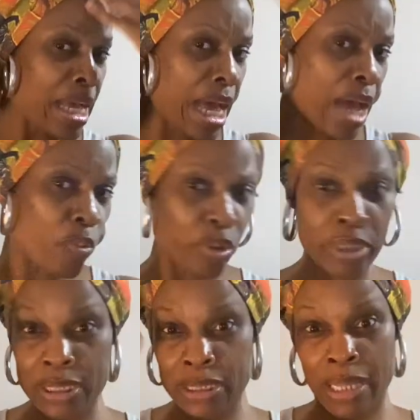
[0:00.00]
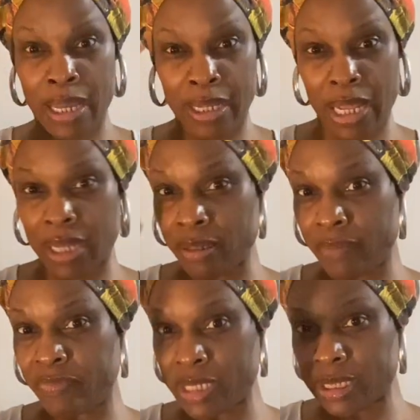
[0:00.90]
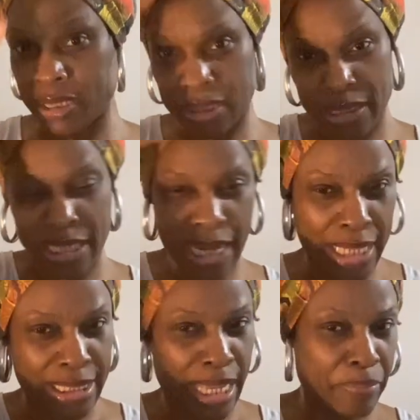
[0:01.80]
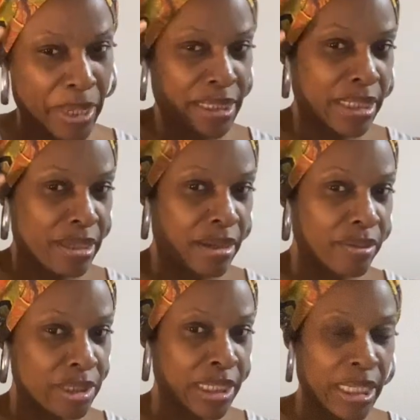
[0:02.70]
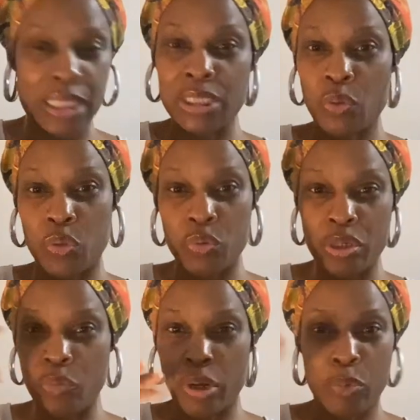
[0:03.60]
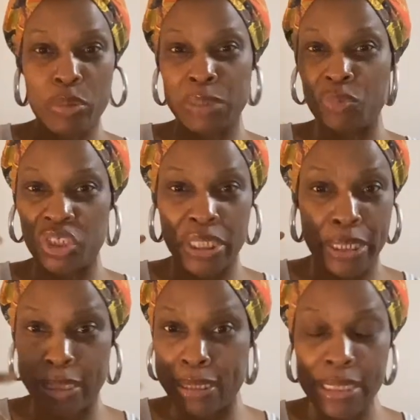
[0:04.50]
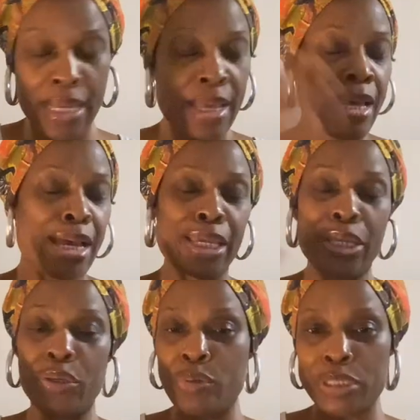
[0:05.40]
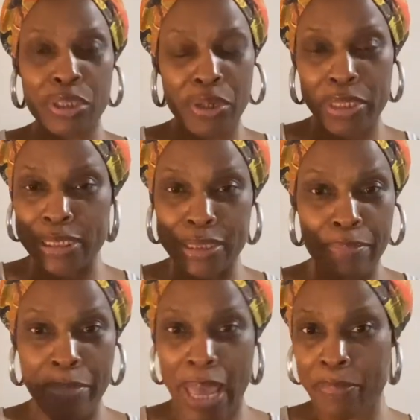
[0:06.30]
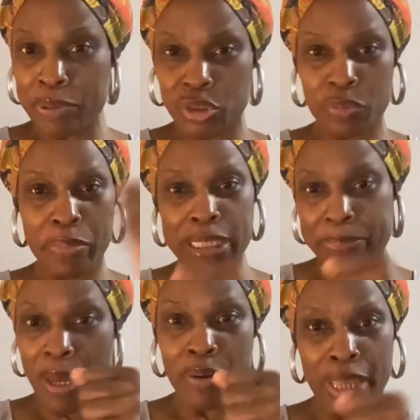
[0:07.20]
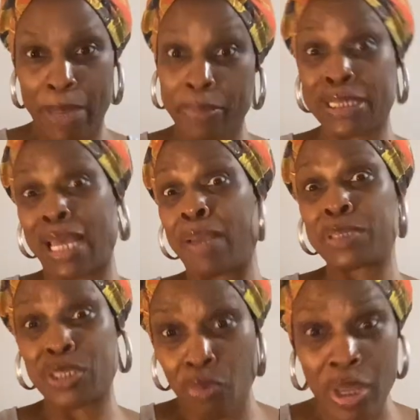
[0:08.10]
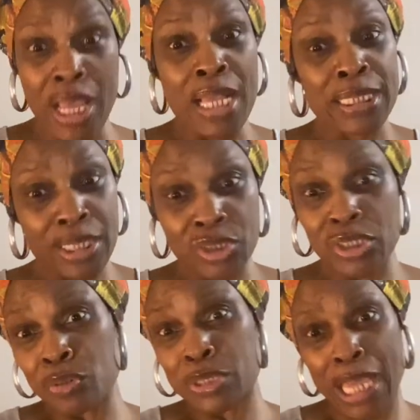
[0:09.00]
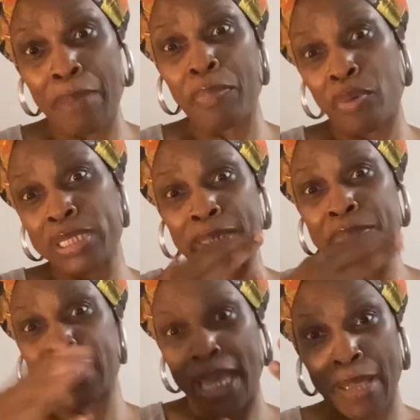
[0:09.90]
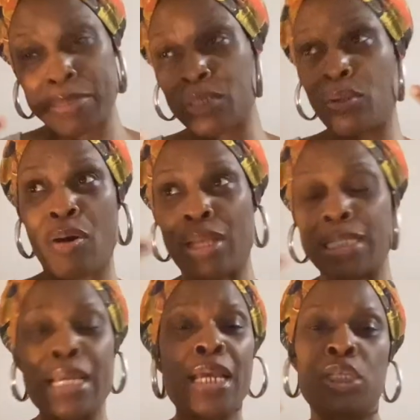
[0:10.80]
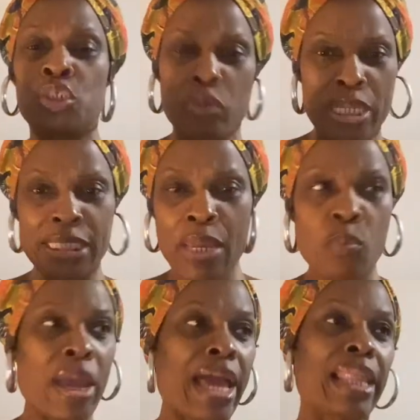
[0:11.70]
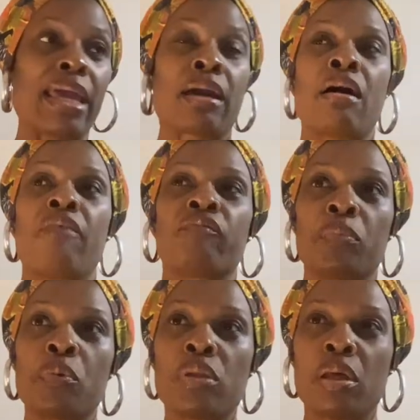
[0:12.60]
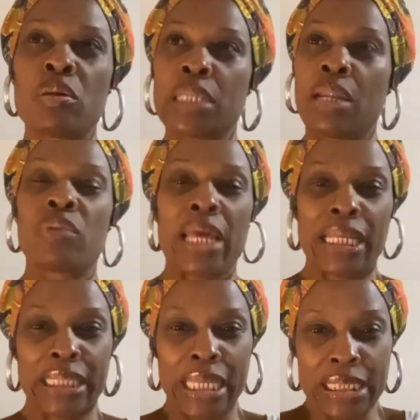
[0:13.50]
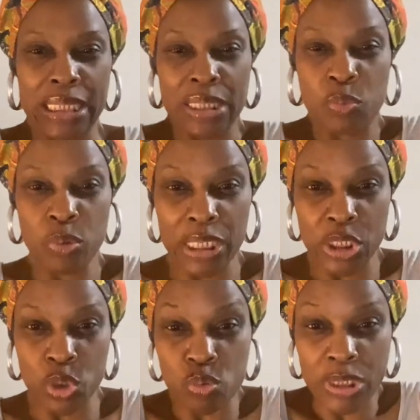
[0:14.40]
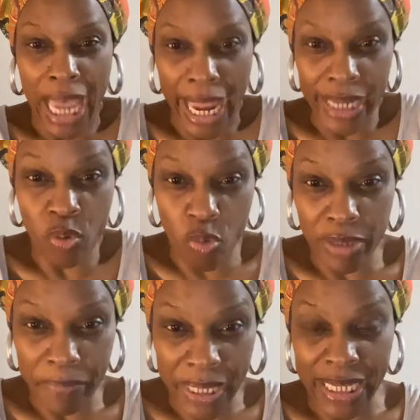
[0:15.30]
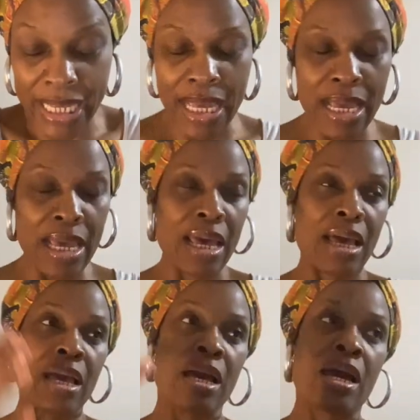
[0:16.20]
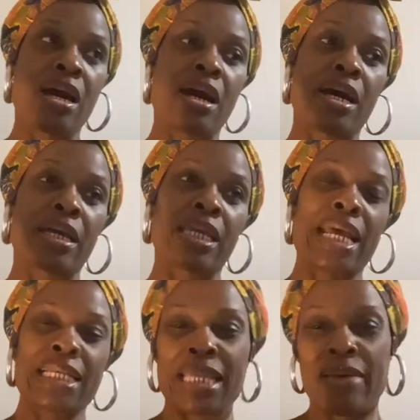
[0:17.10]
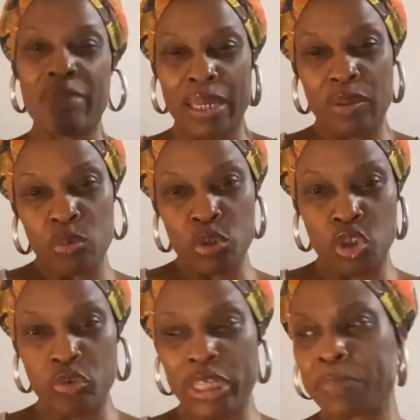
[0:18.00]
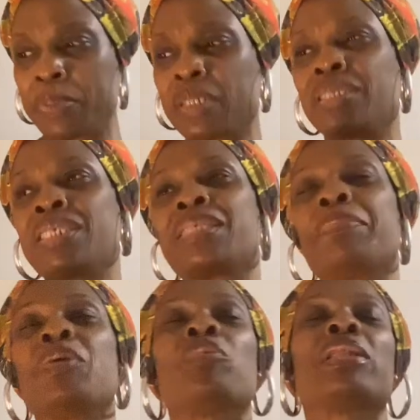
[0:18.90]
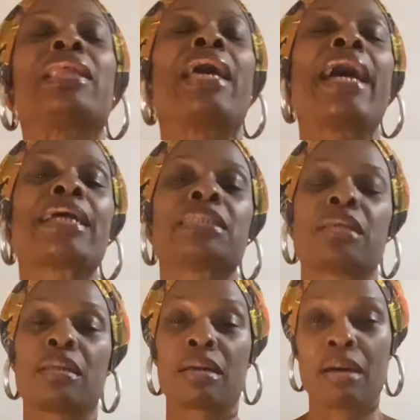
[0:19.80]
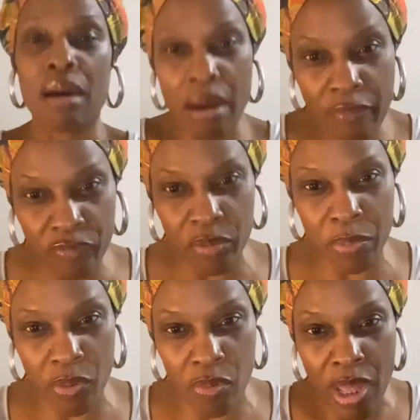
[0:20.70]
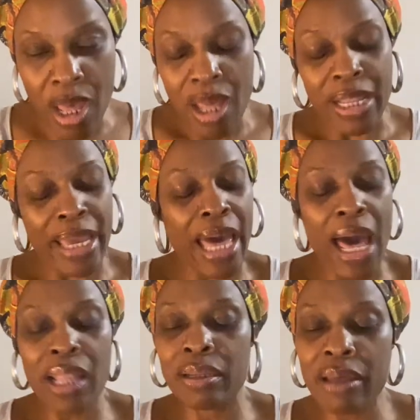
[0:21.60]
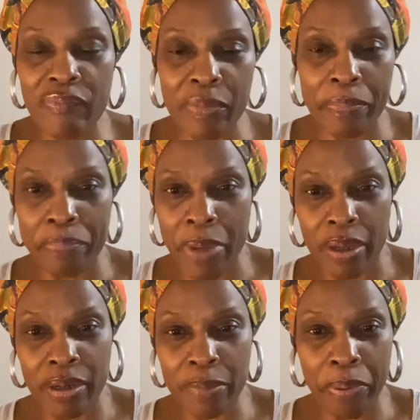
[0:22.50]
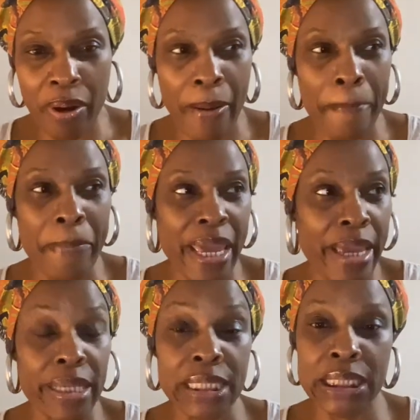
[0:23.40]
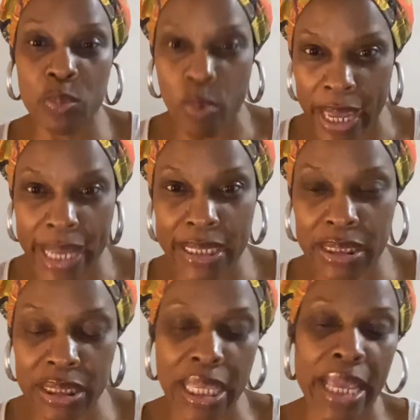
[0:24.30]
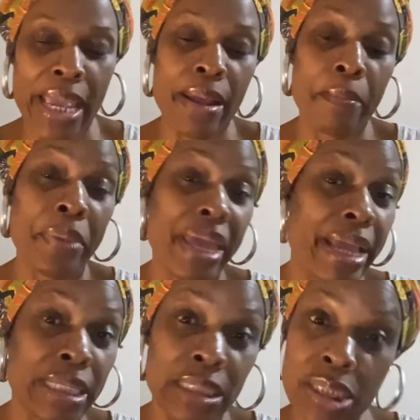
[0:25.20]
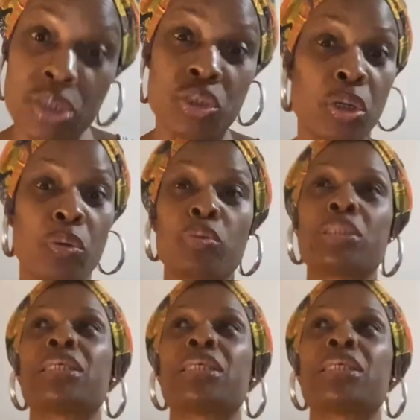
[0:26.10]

I wear this a lot. I love this because it has like basic colors in it. So you could wear it with some jeans. Again, you can turn this to the back, put your baseball cap because I am so such a little tomboy sometimes. You know, I dress that way. I like comfortable clothes. I don't like things that's really too tight on me uh, it has to have like a little stretch, but just to be relaxed and comfortable. Like I love a, a good pair of baggy sweats and baggy t-shirts